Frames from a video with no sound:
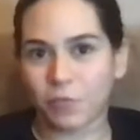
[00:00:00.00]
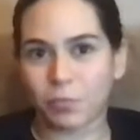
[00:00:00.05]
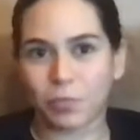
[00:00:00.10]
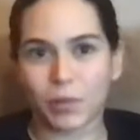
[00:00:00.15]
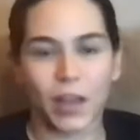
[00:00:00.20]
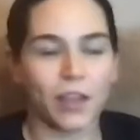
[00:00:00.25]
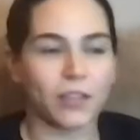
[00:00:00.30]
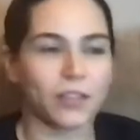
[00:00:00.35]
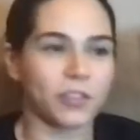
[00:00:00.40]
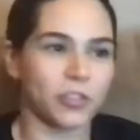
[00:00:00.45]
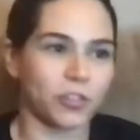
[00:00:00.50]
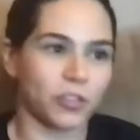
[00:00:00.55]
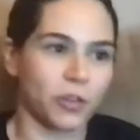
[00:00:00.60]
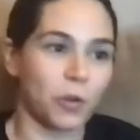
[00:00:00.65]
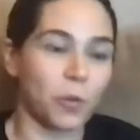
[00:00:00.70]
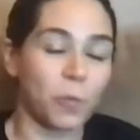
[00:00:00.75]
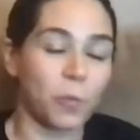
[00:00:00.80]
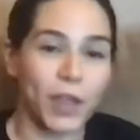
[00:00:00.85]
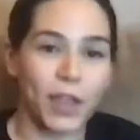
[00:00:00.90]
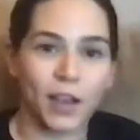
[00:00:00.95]
the plan that they're going
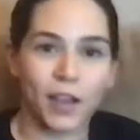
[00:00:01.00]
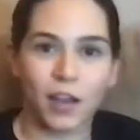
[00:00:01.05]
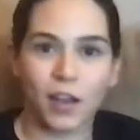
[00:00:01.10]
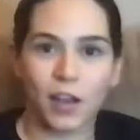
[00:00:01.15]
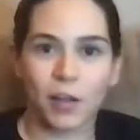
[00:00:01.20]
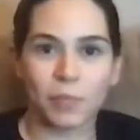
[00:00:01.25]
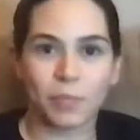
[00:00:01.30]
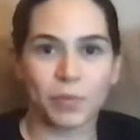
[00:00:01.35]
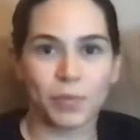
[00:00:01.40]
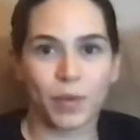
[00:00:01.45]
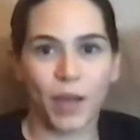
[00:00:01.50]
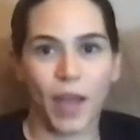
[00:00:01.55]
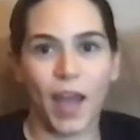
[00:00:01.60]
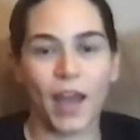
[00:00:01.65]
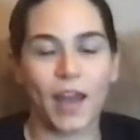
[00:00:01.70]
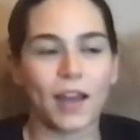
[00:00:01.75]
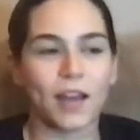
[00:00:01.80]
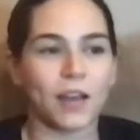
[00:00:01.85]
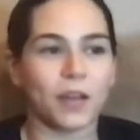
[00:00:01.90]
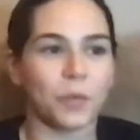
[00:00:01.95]
to wake up
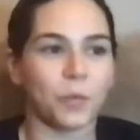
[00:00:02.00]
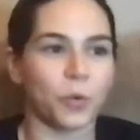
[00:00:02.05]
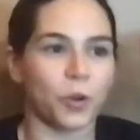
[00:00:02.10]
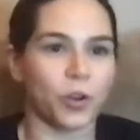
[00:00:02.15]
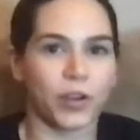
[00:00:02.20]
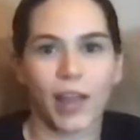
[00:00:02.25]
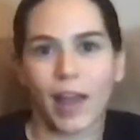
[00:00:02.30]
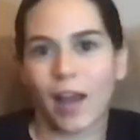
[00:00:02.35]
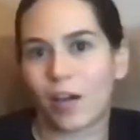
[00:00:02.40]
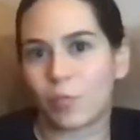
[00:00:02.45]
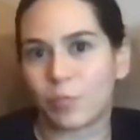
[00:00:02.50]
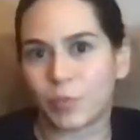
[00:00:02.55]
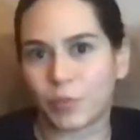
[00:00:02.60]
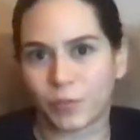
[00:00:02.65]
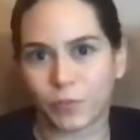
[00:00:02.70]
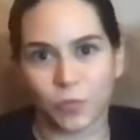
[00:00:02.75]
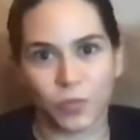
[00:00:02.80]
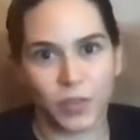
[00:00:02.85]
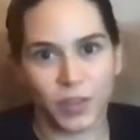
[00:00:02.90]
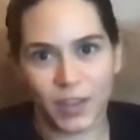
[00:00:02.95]
and work out
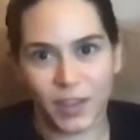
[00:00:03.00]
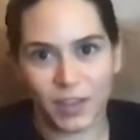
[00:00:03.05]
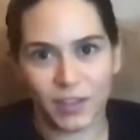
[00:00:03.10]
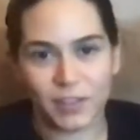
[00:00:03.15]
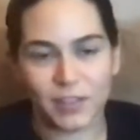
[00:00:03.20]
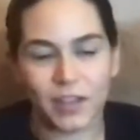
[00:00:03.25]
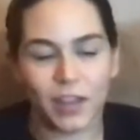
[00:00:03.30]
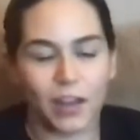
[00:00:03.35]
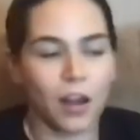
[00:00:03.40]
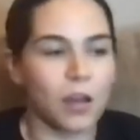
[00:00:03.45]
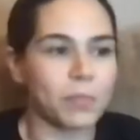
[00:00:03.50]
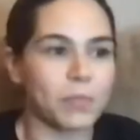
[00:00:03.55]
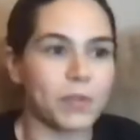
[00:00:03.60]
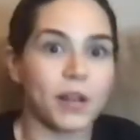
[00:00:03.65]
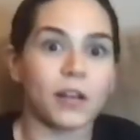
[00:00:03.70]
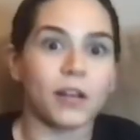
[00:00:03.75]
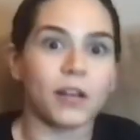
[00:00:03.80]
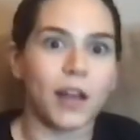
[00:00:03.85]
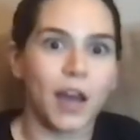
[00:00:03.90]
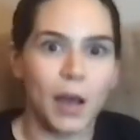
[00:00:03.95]
before the kids get up.
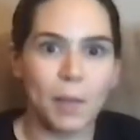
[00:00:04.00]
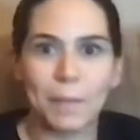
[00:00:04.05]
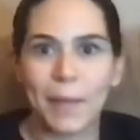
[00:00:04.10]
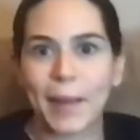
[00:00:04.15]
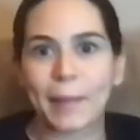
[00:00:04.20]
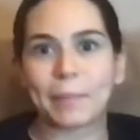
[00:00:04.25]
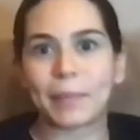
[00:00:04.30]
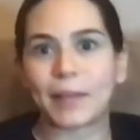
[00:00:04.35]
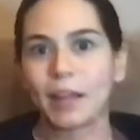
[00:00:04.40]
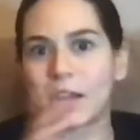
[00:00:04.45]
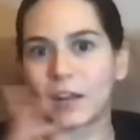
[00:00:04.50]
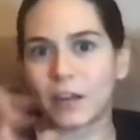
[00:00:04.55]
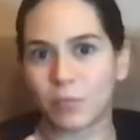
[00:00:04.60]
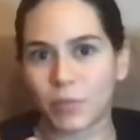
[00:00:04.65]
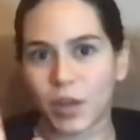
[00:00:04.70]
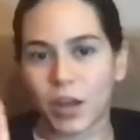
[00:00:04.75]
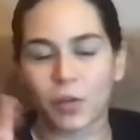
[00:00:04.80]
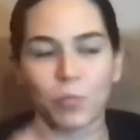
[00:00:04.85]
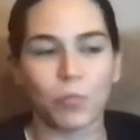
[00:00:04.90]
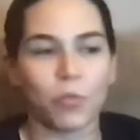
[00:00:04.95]
Not my plan. I'm
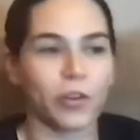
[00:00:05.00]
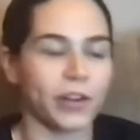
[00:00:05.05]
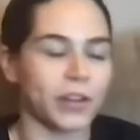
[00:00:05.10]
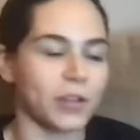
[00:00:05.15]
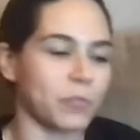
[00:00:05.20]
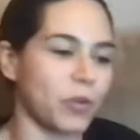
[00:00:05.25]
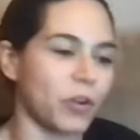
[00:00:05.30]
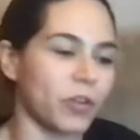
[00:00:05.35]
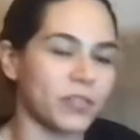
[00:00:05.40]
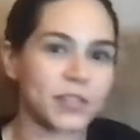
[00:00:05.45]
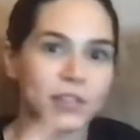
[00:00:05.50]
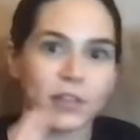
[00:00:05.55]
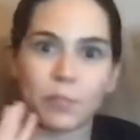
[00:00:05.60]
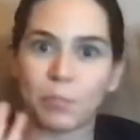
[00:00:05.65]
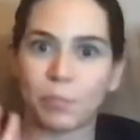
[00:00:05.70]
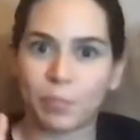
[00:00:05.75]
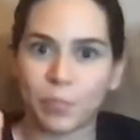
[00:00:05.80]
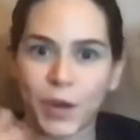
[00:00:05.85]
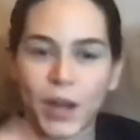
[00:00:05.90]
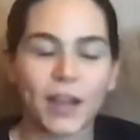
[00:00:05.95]
not a morning
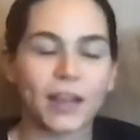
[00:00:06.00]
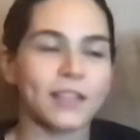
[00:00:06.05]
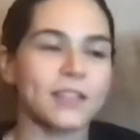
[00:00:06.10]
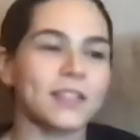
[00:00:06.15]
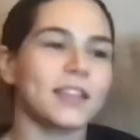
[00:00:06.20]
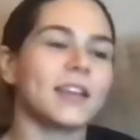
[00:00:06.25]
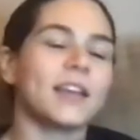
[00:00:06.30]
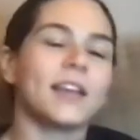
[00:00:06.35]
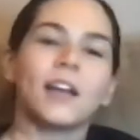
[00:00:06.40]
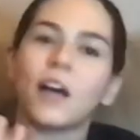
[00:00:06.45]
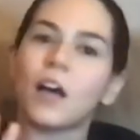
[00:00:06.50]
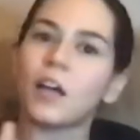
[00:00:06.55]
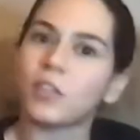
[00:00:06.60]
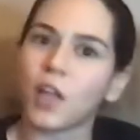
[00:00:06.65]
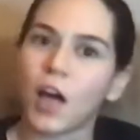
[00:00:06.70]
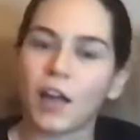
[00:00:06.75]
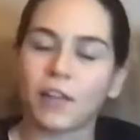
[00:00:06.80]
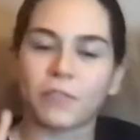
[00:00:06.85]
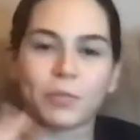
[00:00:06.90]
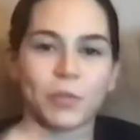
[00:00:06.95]
person, but a
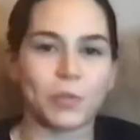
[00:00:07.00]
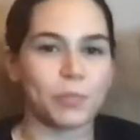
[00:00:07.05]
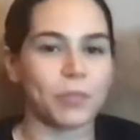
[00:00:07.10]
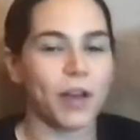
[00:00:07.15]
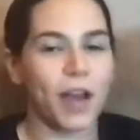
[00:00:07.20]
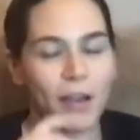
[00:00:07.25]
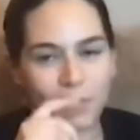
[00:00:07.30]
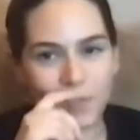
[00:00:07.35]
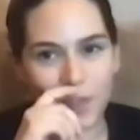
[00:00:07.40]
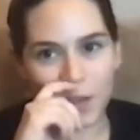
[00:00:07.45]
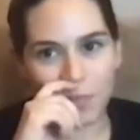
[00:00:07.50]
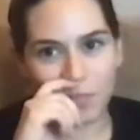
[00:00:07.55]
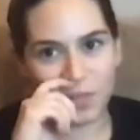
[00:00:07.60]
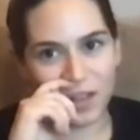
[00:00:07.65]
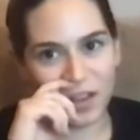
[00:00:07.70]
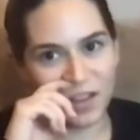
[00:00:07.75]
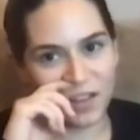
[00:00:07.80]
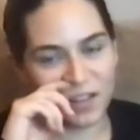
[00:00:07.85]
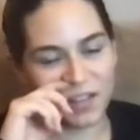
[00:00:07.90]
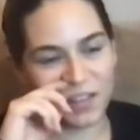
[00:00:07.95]
lot of people have that
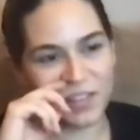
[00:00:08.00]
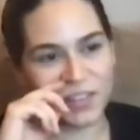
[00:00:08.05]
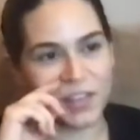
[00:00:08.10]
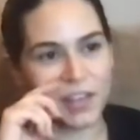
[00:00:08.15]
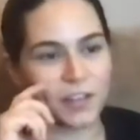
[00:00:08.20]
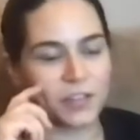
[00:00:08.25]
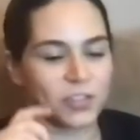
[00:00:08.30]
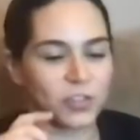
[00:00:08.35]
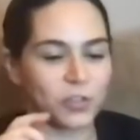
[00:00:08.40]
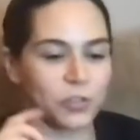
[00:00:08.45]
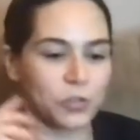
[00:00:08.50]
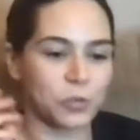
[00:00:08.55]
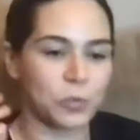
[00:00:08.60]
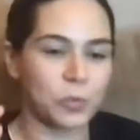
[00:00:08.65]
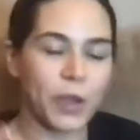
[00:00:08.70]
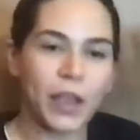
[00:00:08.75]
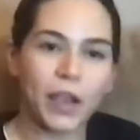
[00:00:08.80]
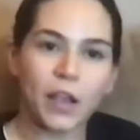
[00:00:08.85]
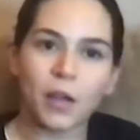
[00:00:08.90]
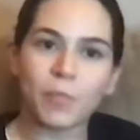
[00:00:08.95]
plan. And then so you
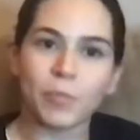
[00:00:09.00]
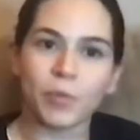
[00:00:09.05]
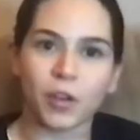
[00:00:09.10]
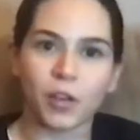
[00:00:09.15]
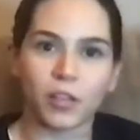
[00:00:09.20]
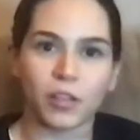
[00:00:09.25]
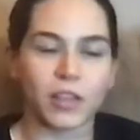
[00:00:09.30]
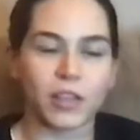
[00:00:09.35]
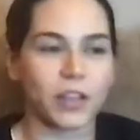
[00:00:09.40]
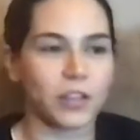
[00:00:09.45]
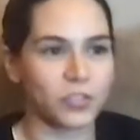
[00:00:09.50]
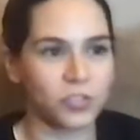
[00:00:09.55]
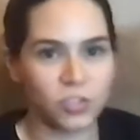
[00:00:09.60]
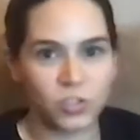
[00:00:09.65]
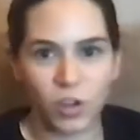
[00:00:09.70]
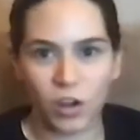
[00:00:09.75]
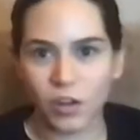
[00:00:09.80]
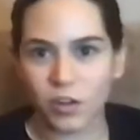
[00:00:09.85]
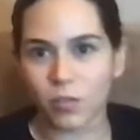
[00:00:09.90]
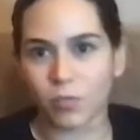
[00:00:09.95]
wake up early and you
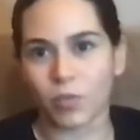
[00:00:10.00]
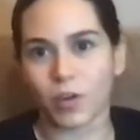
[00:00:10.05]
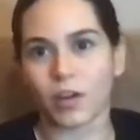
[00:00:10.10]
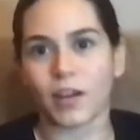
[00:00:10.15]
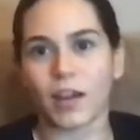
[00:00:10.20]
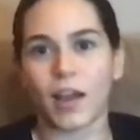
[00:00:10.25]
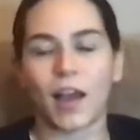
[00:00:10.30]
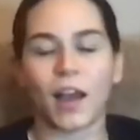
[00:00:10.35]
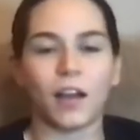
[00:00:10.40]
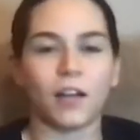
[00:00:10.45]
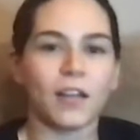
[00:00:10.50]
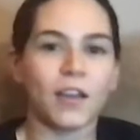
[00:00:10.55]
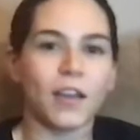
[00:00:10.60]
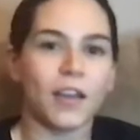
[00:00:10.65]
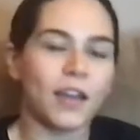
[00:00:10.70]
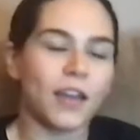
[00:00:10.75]
start your workout,